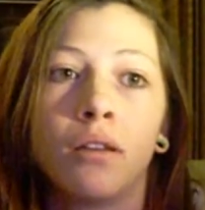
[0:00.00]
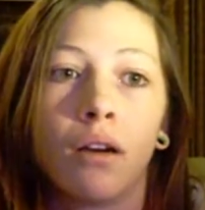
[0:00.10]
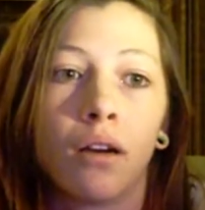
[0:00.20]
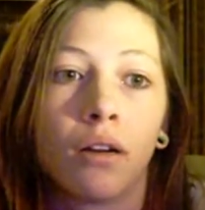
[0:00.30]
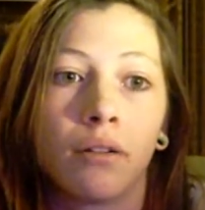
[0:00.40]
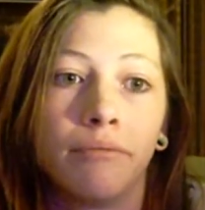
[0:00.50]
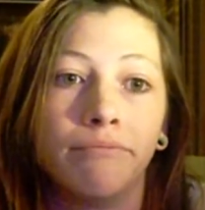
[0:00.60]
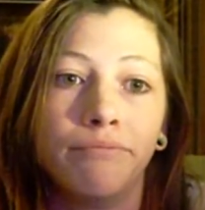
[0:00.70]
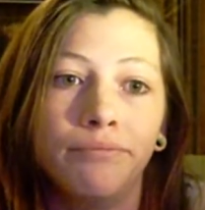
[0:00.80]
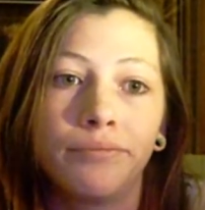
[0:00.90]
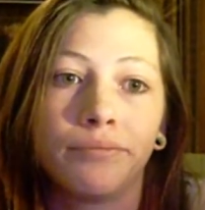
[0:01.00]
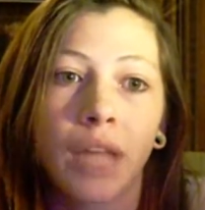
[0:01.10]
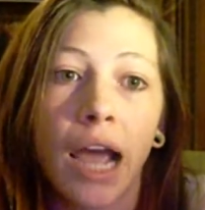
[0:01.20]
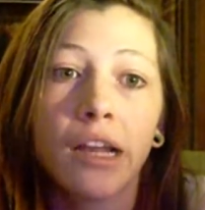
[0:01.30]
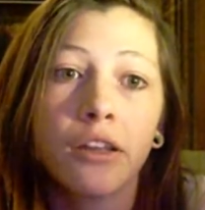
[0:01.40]

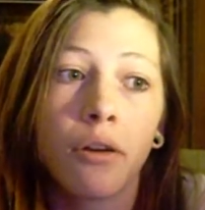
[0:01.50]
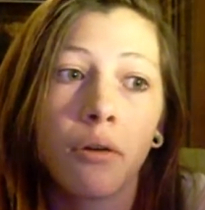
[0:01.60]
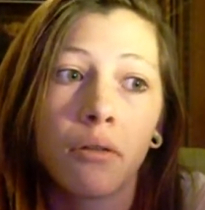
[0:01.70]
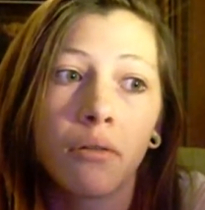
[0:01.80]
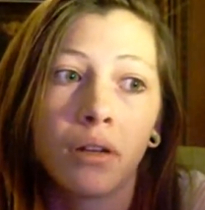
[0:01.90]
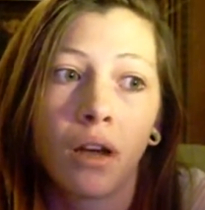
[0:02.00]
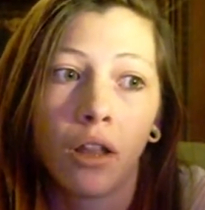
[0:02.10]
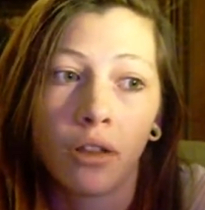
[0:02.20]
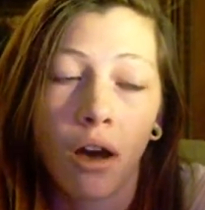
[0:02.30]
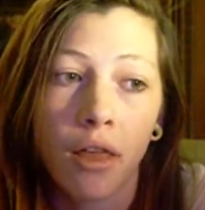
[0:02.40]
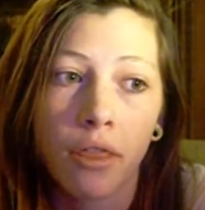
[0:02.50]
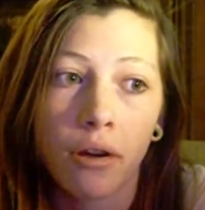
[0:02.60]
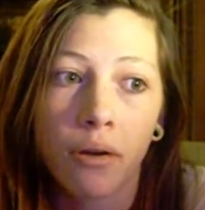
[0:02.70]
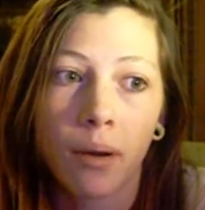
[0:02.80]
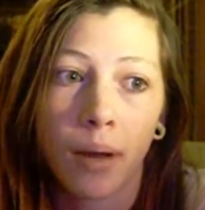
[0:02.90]
I didn't know a lot
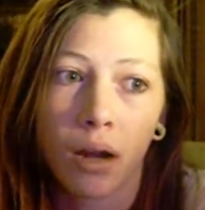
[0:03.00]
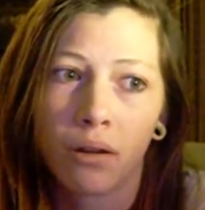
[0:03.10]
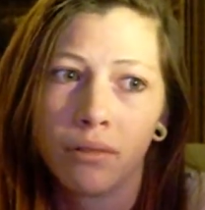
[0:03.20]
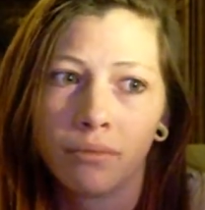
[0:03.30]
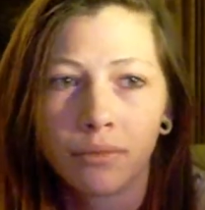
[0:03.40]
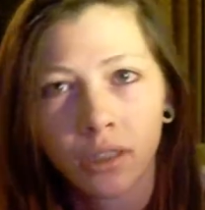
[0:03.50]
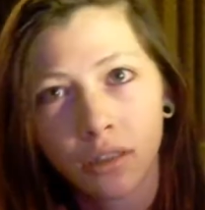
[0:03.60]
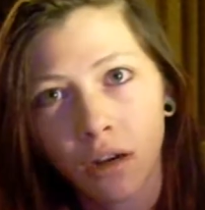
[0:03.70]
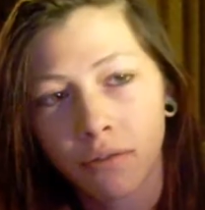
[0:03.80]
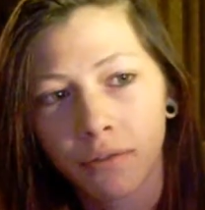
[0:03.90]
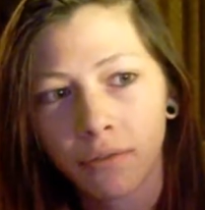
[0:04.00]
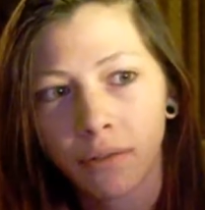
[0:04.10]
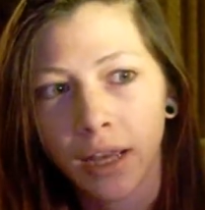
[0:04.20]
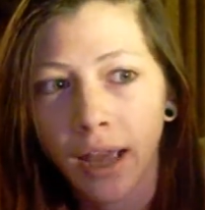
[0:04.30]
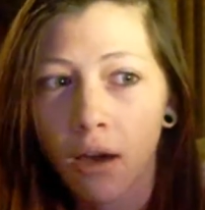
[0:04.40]
though about stuff
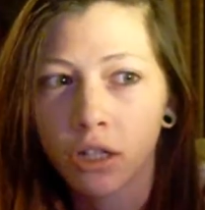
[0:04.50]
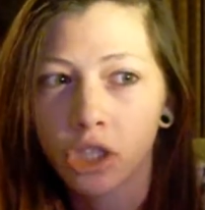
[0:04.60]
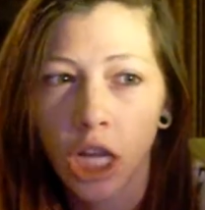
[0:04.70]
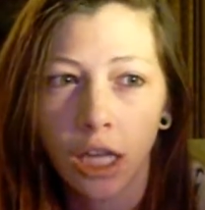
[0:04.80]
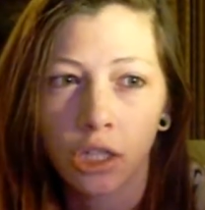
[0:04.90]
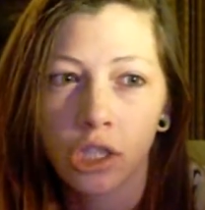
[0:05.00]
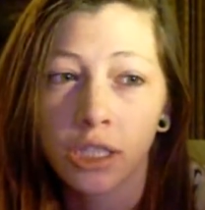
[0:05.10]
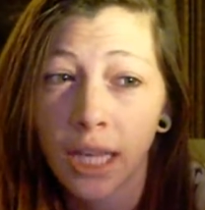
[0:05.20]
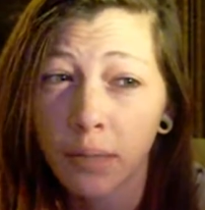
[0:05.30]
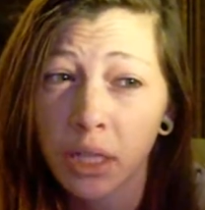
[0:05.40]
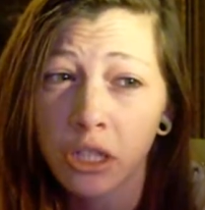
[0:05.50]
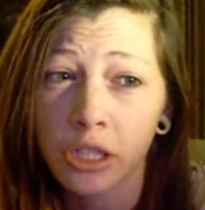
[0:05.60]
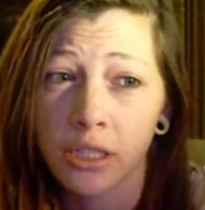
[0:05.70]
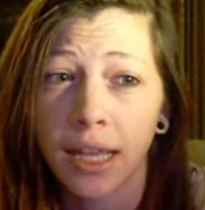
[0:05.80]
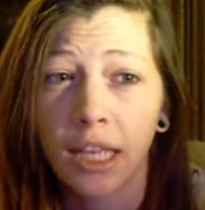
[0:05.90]
like how to change
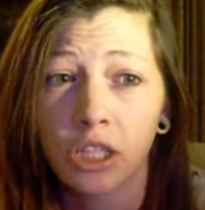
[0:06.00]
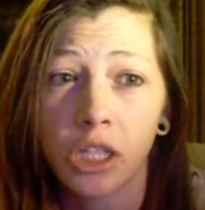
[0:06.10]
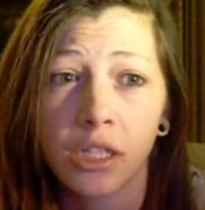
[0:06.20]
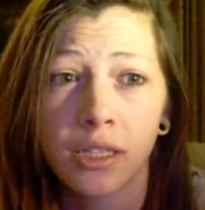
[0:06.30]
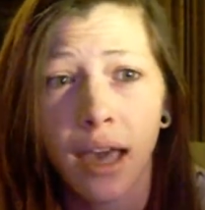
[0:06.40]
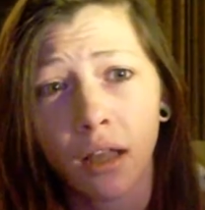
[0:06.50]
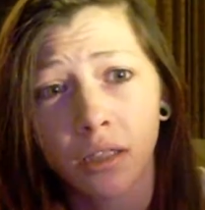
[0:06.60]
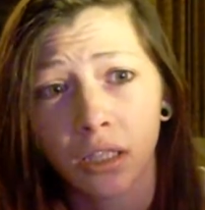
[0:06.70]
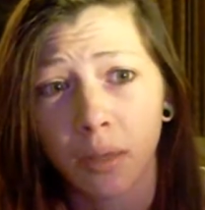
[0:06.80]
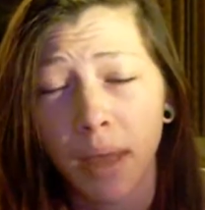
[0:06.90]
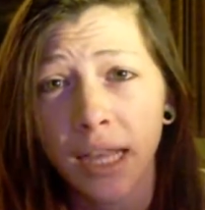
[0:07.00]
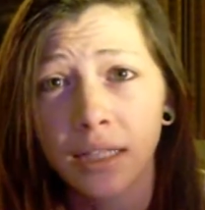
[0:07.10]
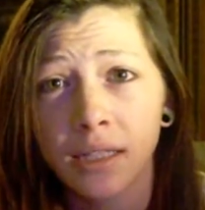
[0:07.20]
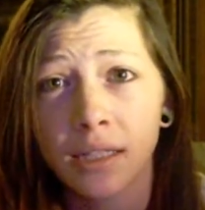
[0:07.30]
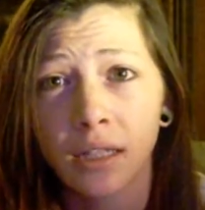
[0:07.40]
centimeters into inches, gallons into
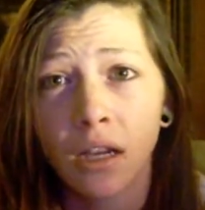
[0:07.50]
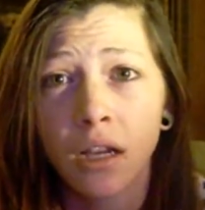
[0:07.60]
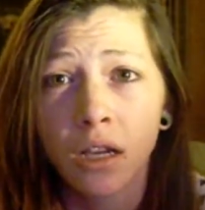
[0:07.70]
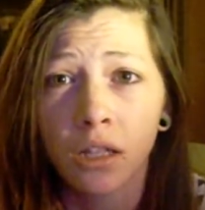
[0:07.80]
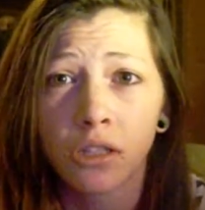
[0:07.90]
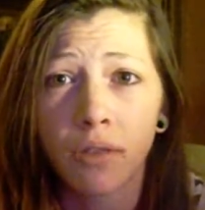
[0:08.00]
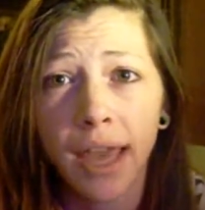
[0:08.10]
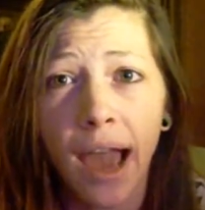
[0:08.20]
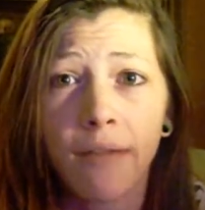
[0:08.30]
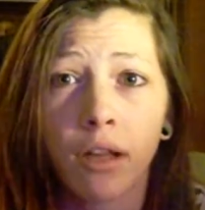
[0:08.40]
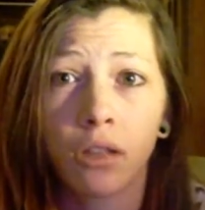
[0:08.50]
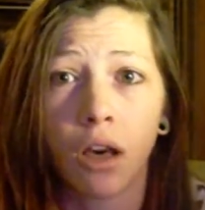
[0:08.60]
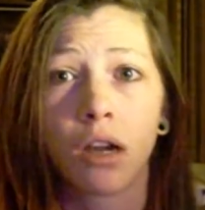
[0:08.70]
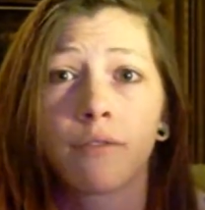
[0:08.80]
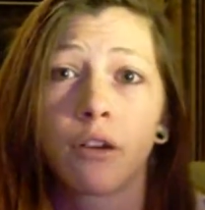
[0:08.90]
pence. So they have a
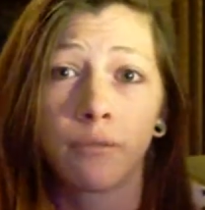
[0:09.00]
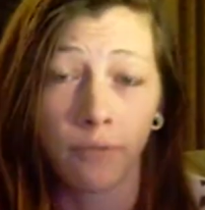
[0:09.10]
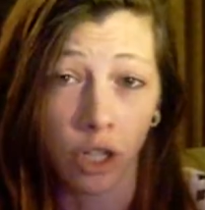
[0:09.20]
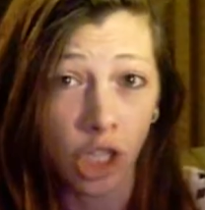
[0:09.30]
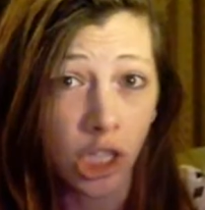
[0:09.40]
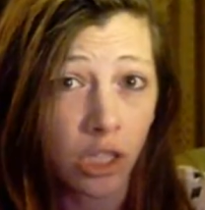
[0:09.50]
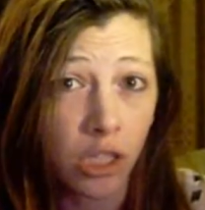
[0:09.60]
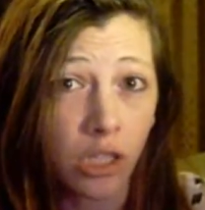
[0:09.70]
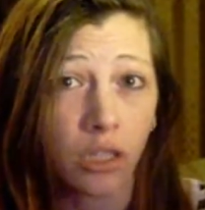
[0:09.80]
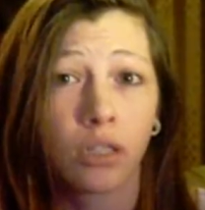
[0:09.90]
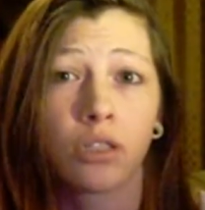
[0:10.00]
lot of conversions.